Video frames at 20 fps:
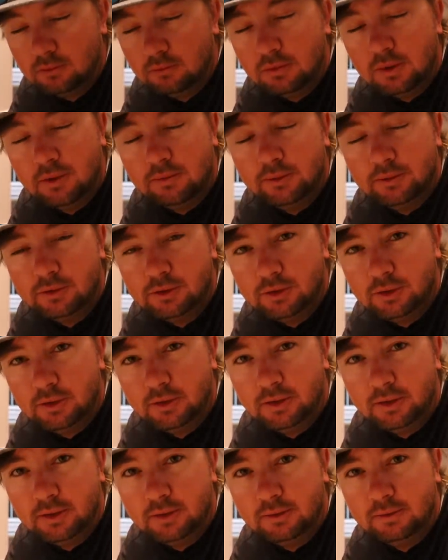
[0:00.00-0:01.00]
We're not real sure
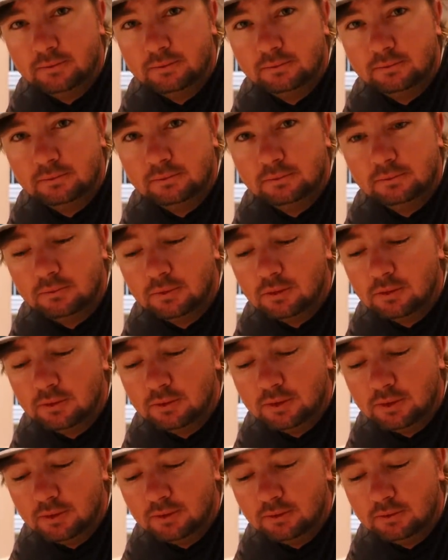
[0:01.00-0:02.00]
yet. We're
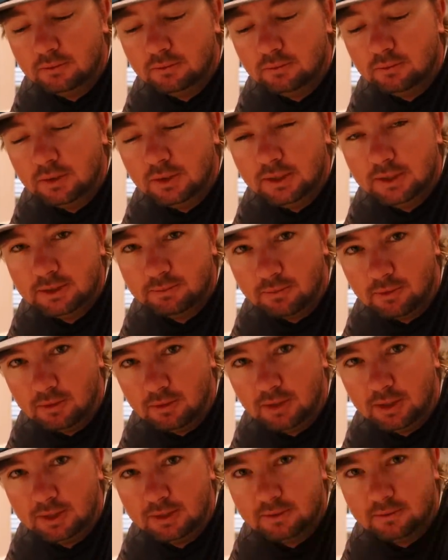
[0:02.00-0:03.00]
going to one of these
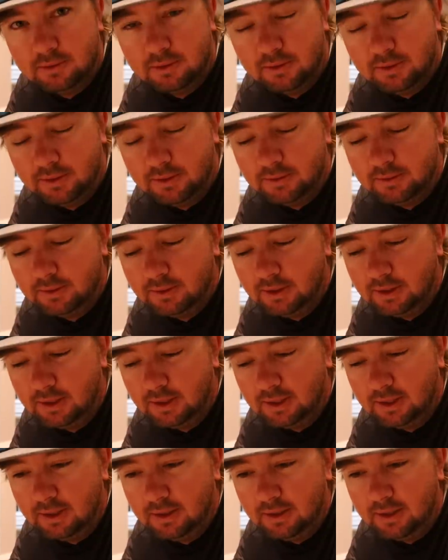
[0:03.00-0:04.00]
small lakes around here.
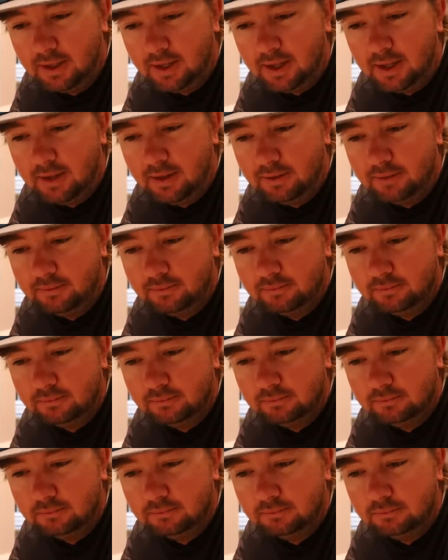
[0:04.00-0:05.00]
And
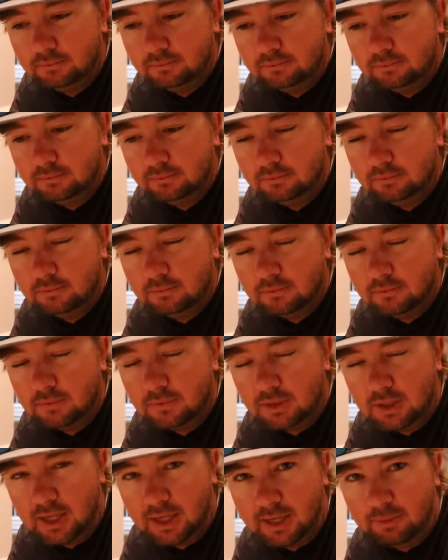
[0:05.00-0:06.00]

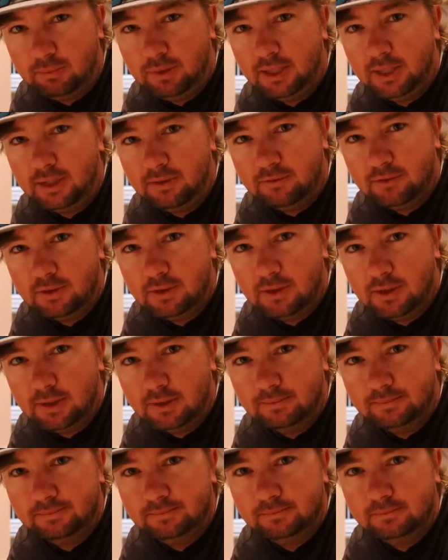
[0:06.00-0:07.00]
I got a plan for
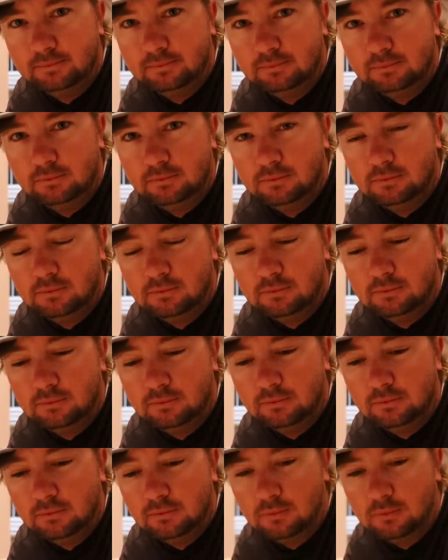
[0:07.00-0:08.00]
today.
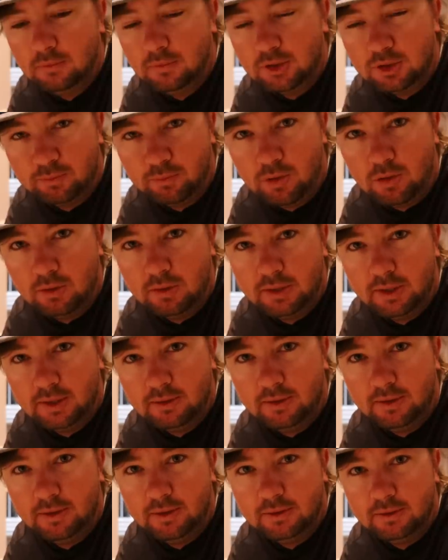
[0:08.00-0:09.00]
They're spawning
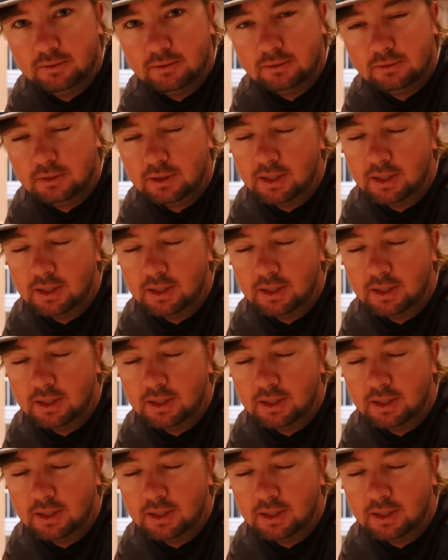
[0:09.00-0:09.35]
down here.